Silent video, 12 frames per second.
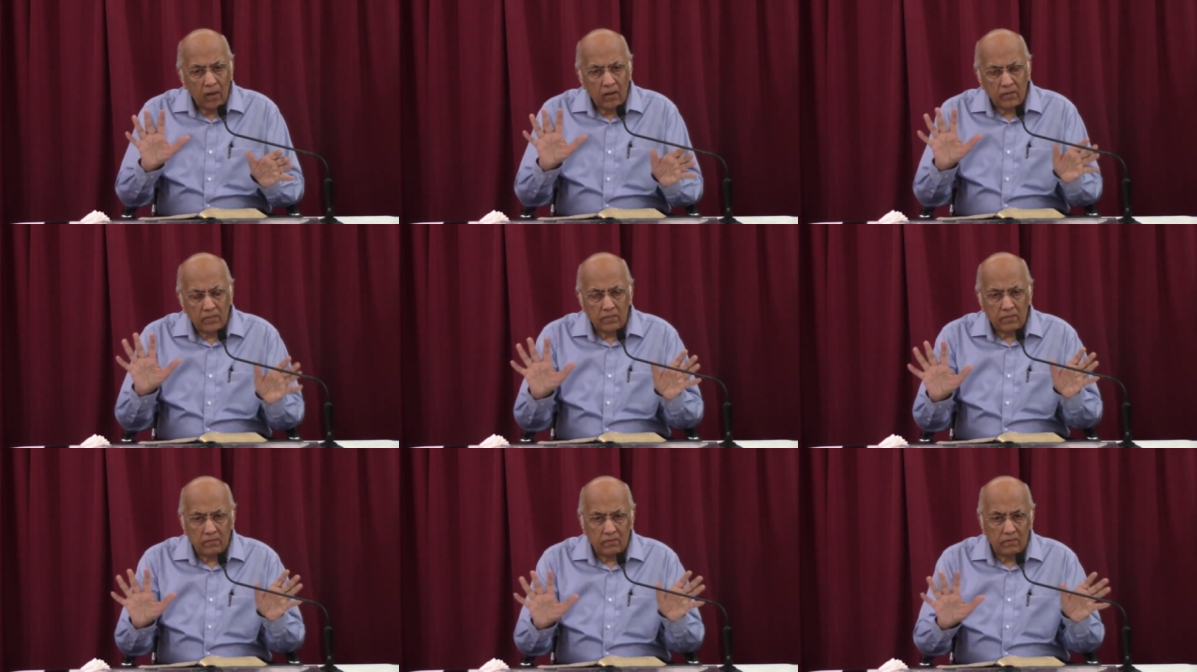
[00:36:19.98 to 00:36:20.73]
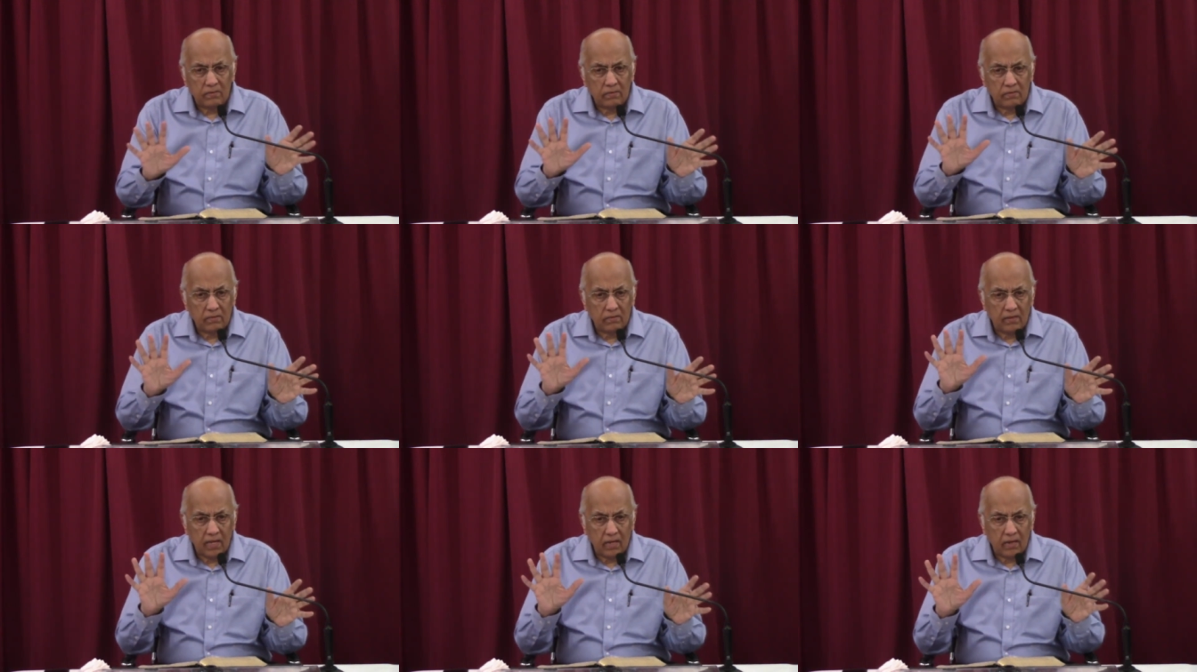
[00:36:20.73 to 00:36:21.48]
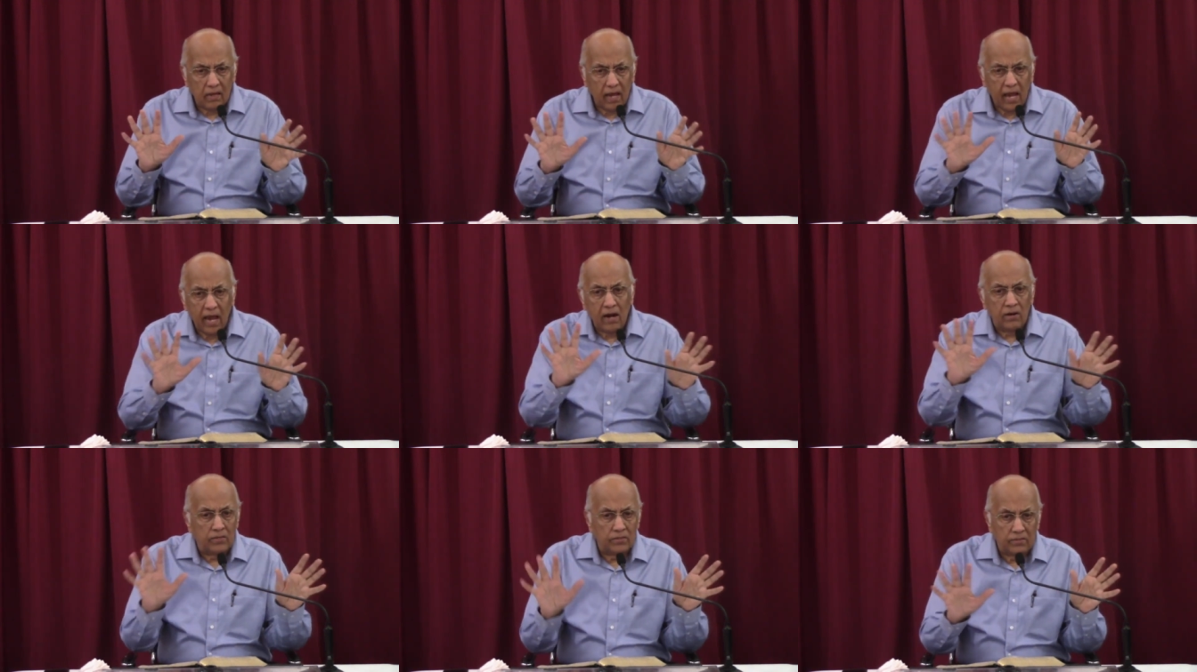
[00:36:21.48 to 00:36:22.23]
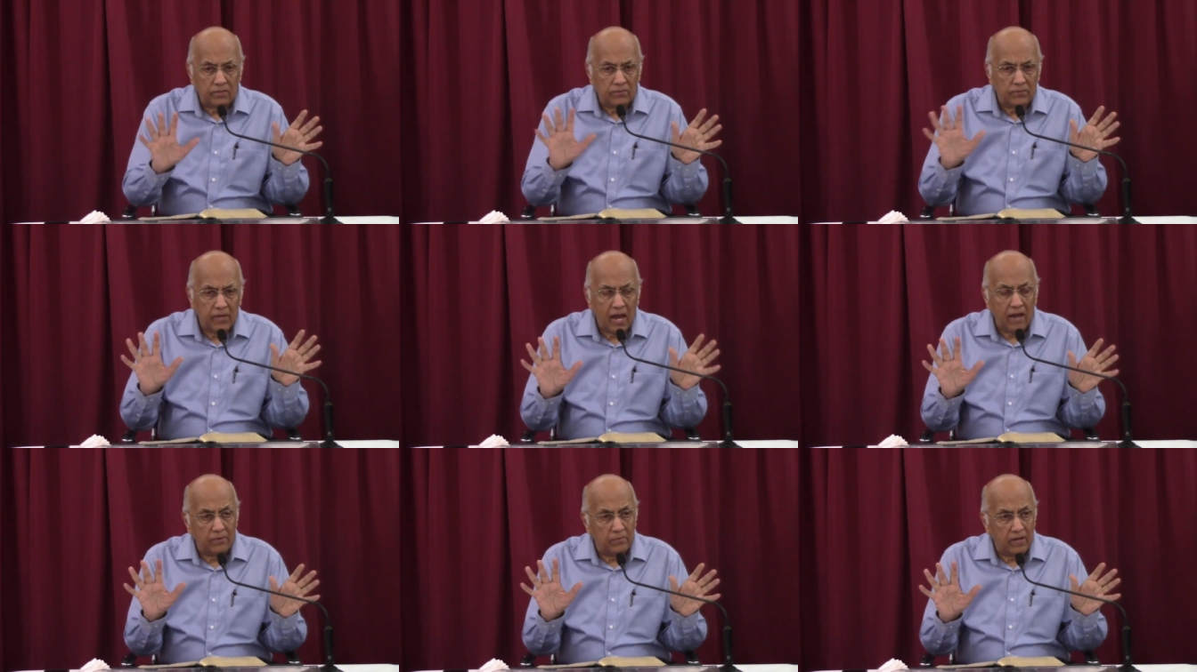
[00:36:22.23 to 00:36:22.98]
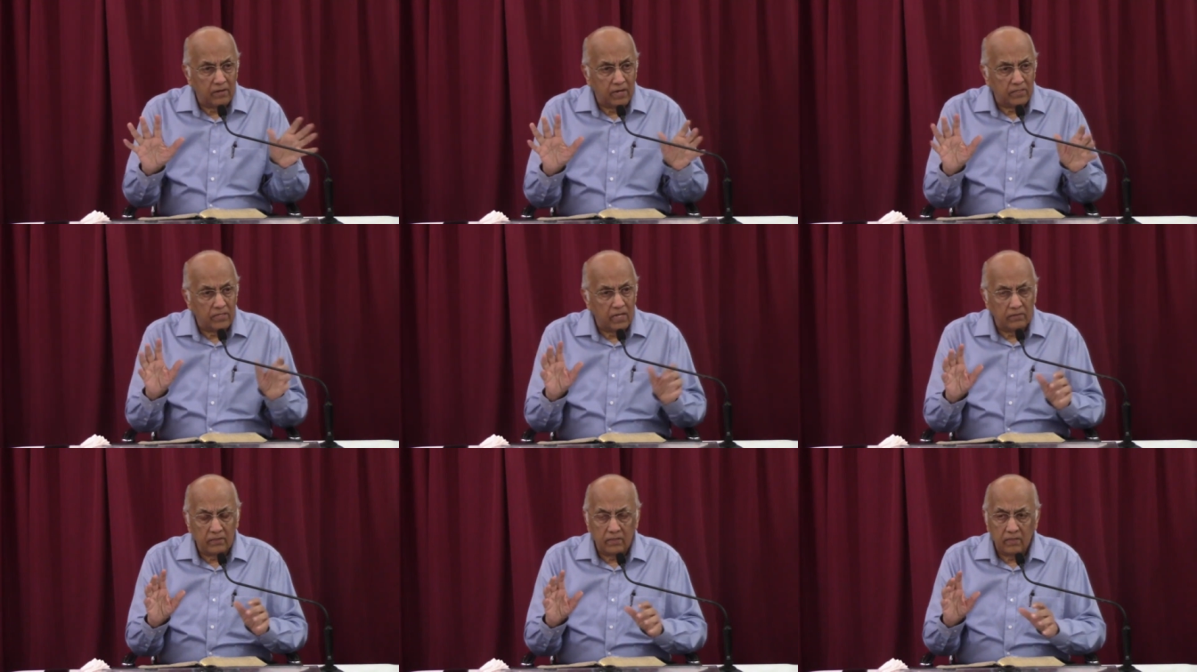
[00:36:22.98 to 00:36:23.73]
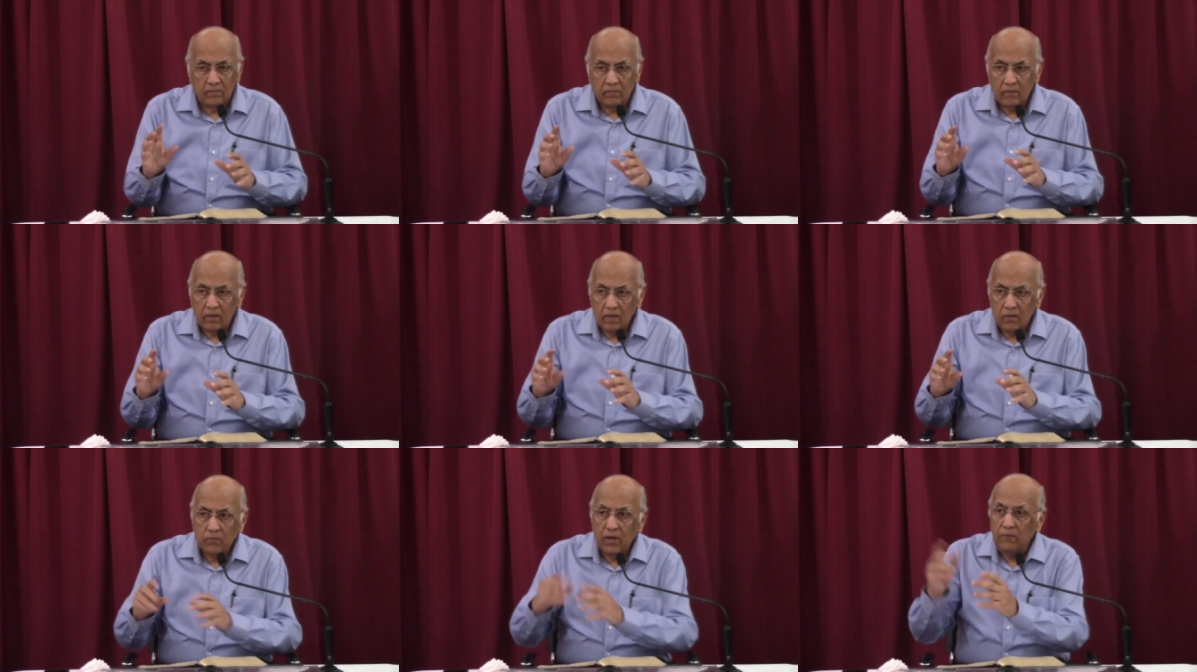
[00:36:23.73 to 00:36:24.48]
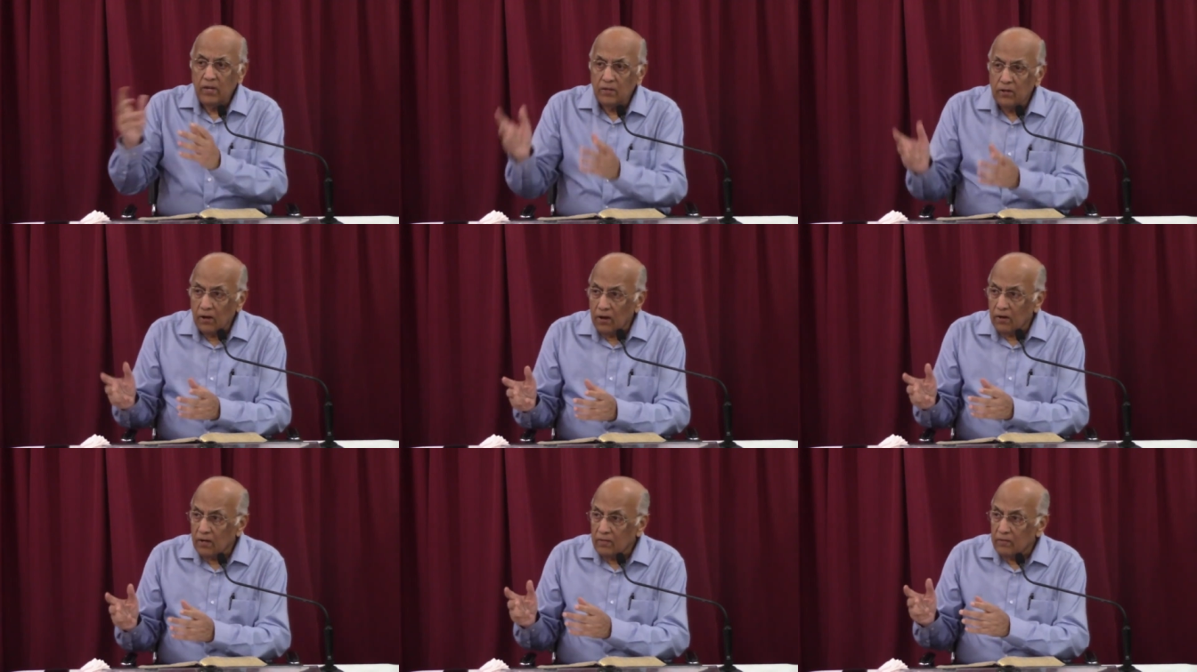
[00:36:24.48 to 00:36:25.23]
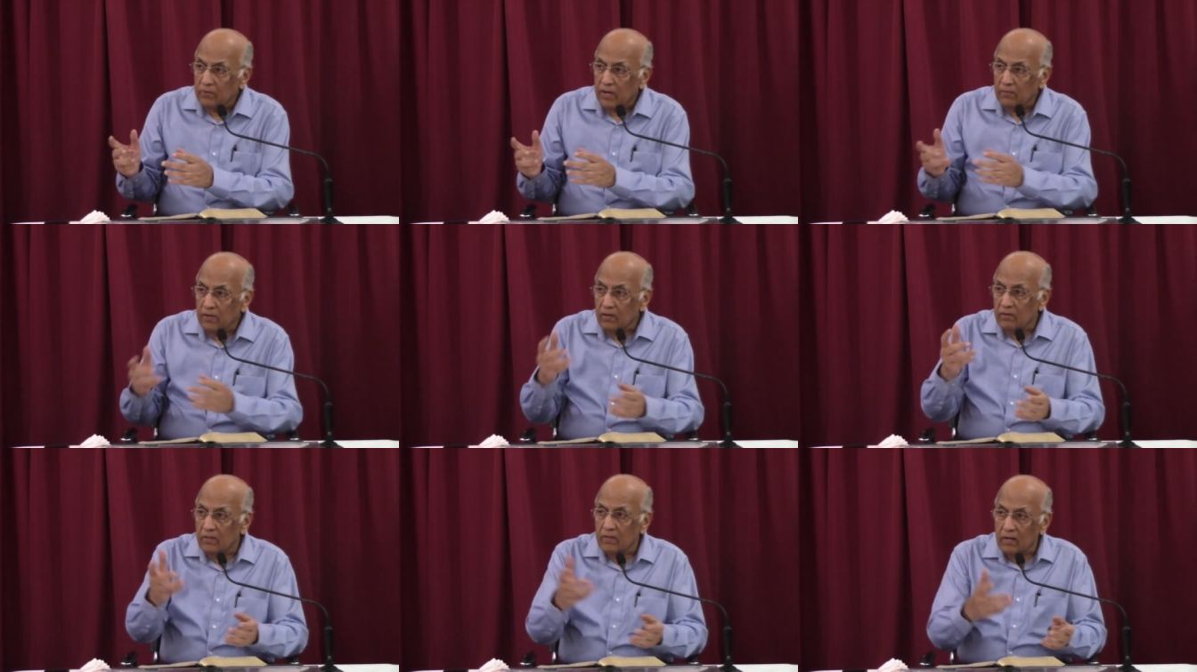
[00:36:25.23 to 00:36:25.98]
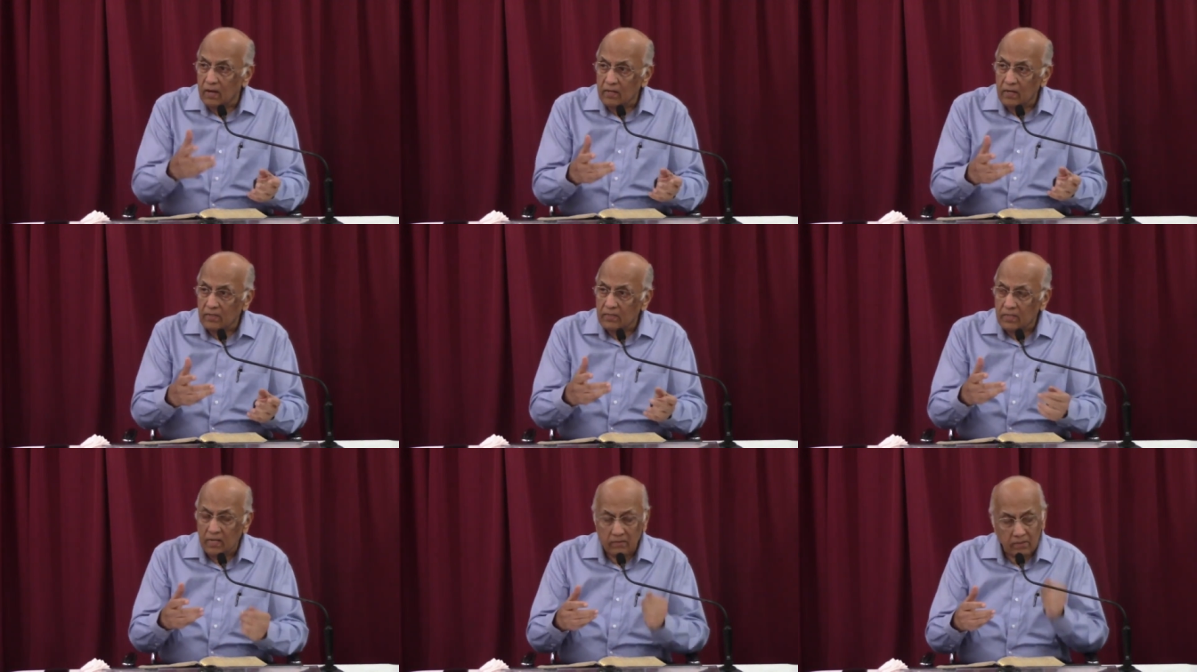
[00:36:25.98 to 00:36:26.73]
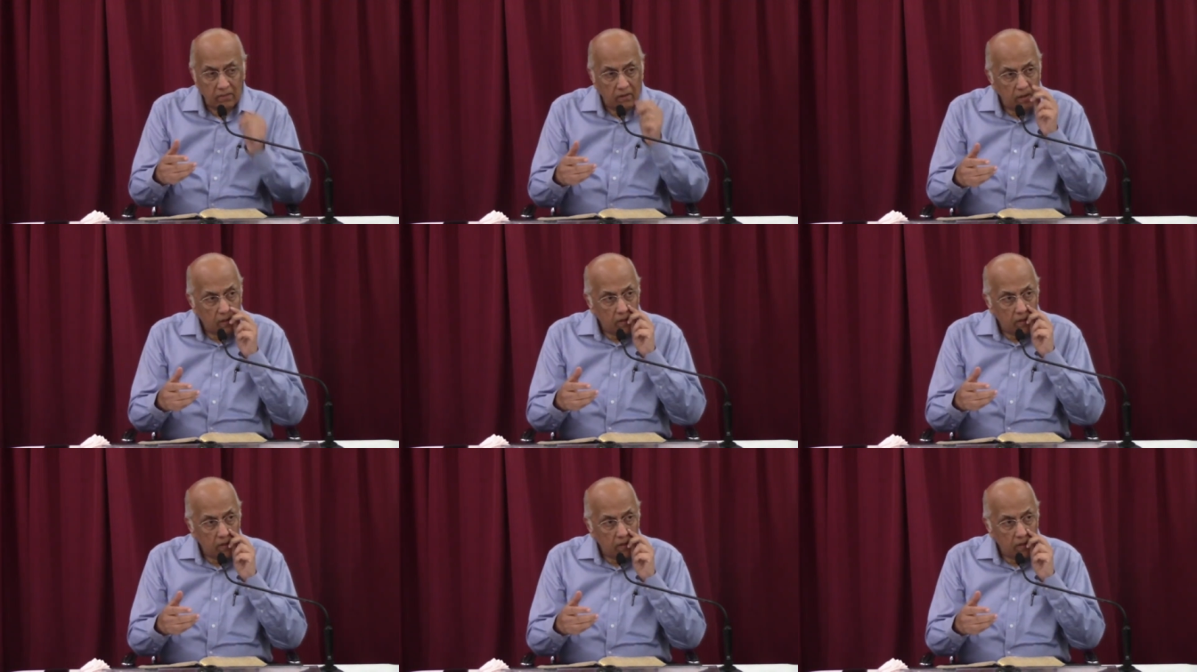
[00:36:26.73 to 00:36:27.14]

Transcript: It's the airs we have about ourselves and the way we talk and the way we conduct ourselves and